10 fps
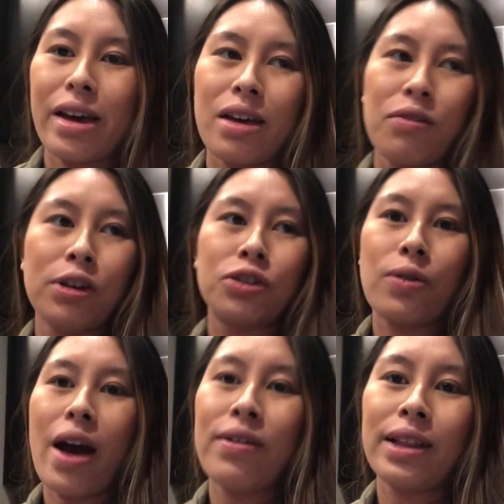like if you're
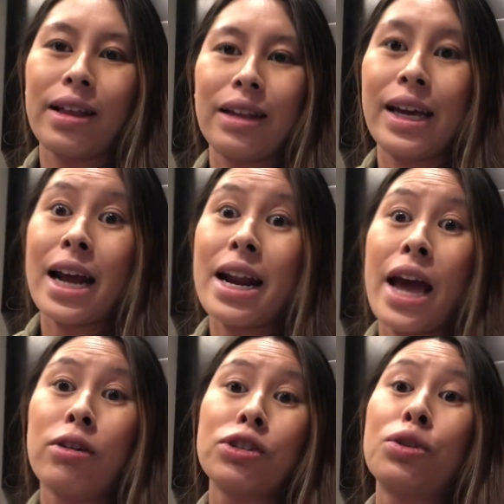driving like late at
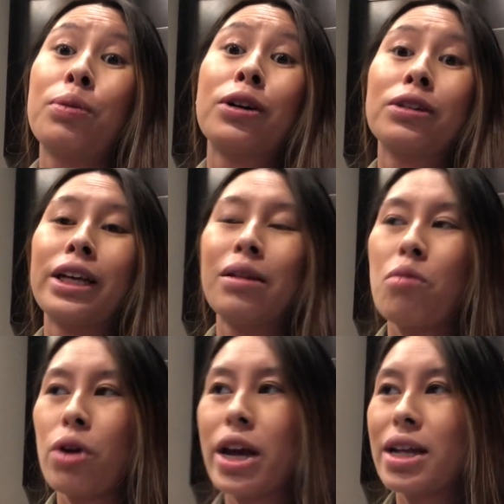night or super early in the
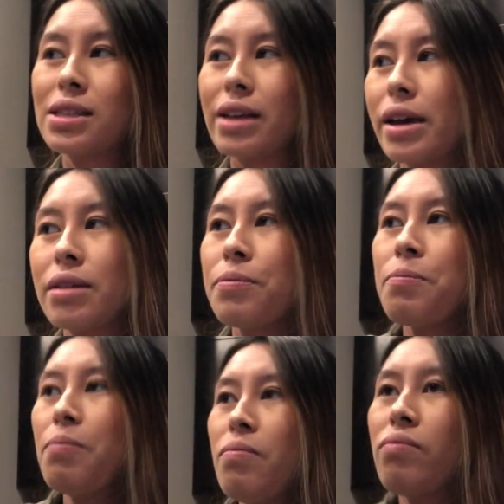morning, it's like
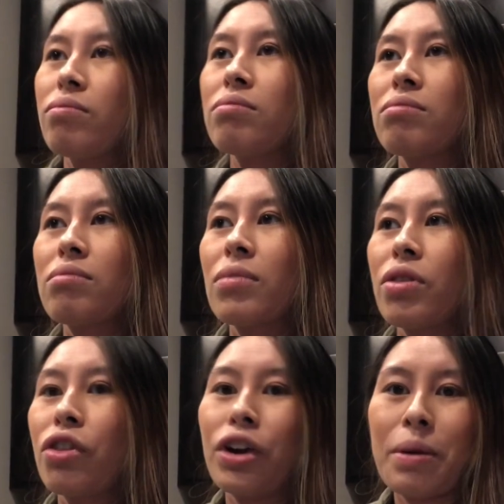
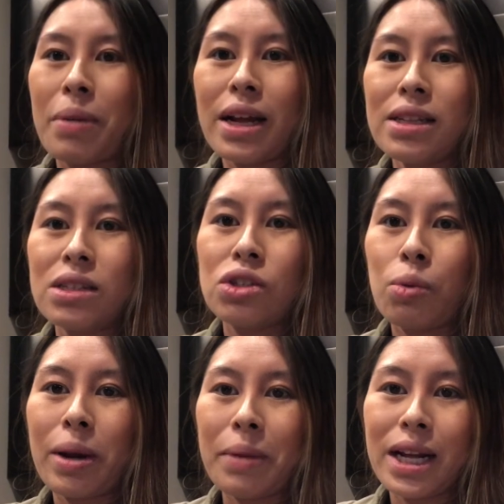30 minutes,
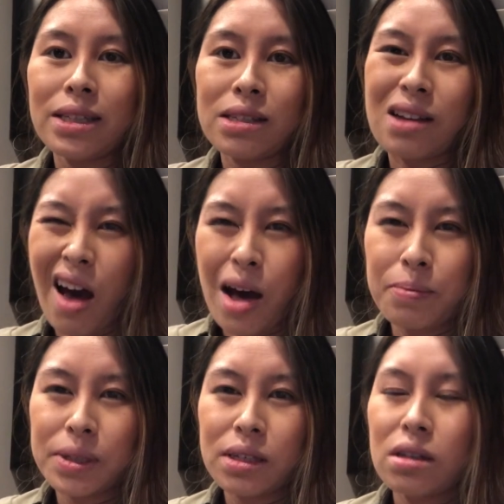20 minutes
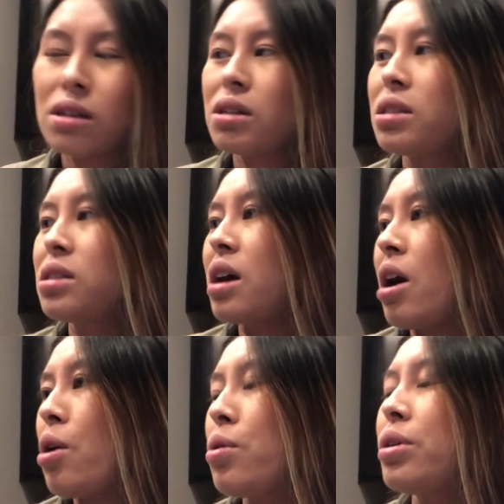tops.
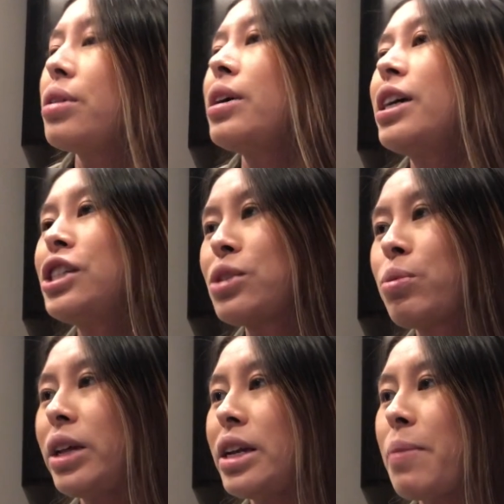So it just
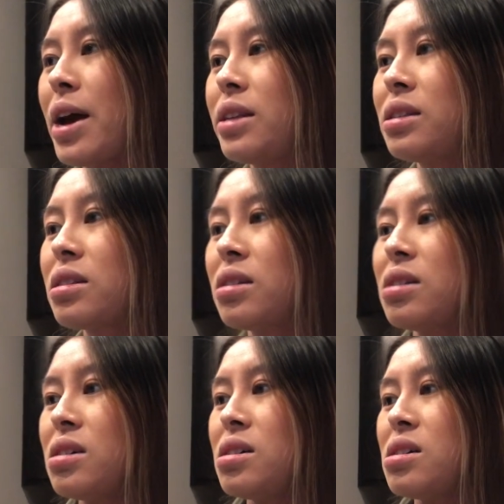really depends
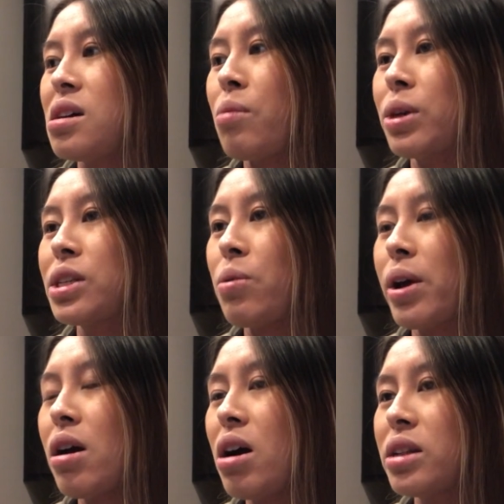on what's
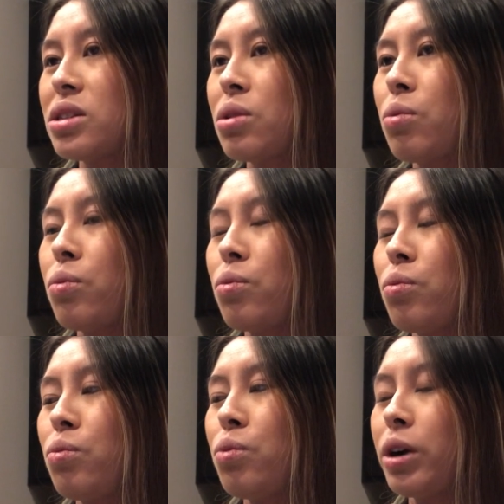going on. So
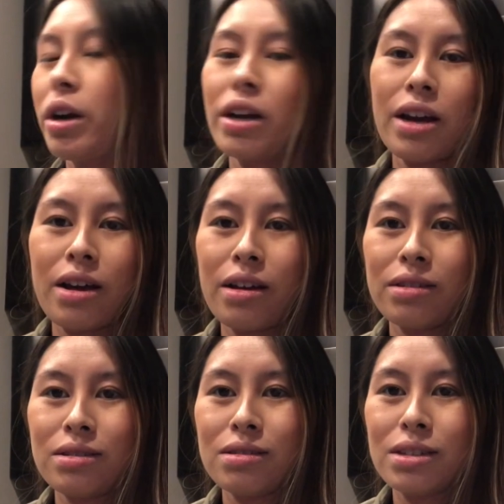we're gonna
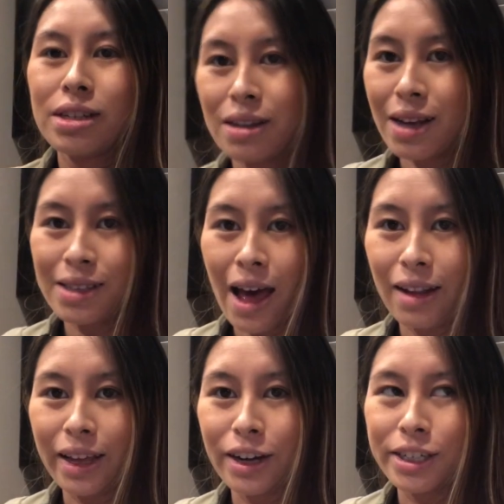discuss
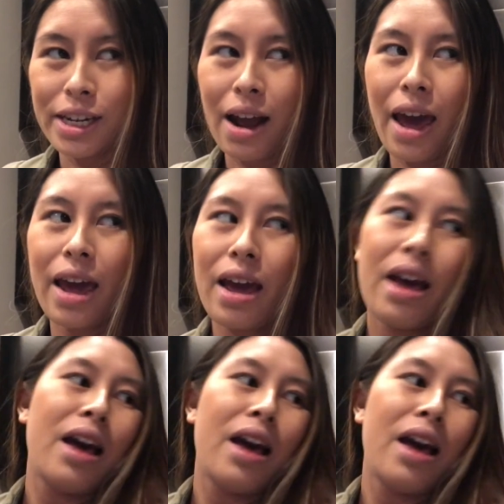that later tonight,